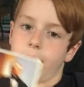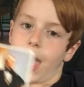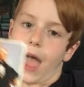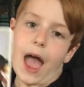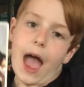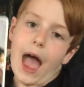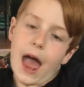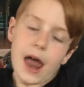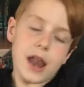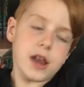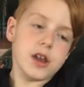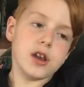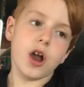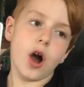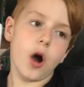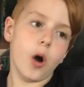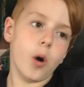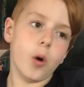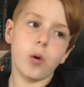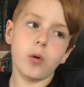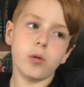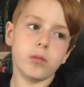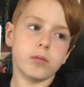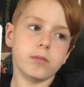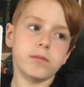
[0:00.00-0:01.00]
had
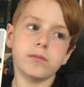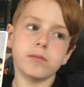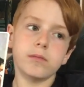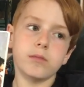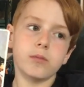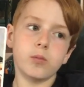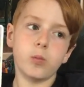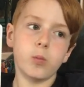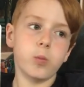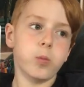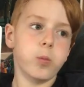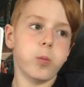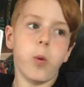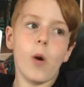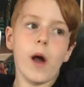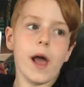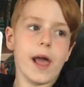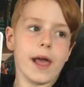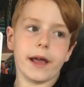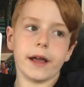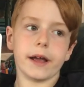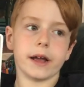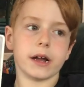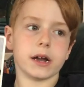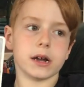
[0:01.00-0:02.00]
no
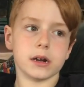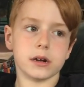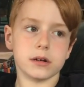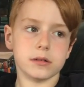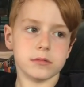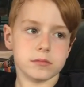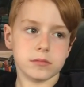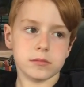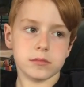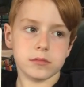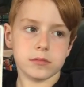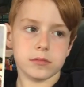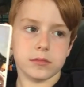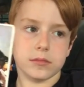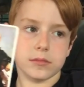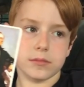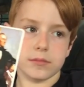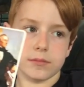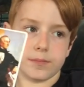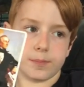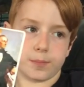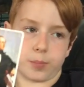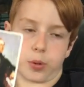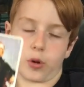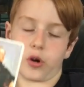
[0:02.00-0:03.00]
Whig
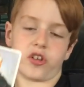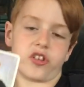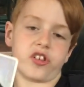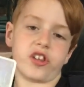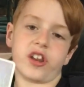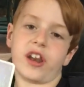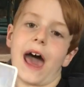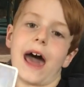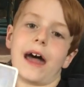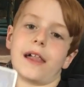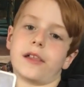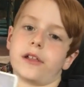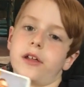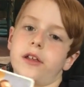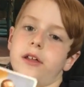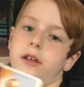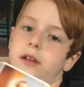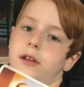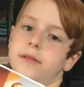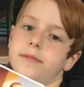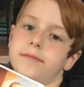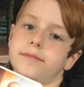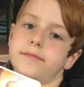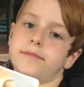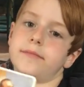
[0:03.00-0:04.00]

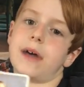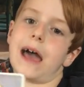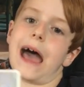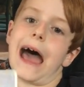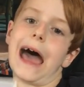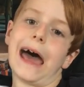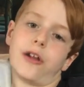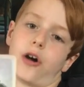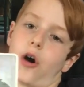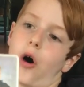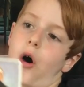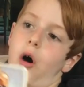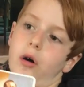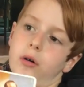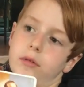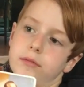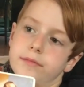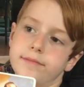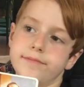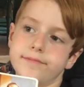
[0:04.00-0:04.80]
personality at all.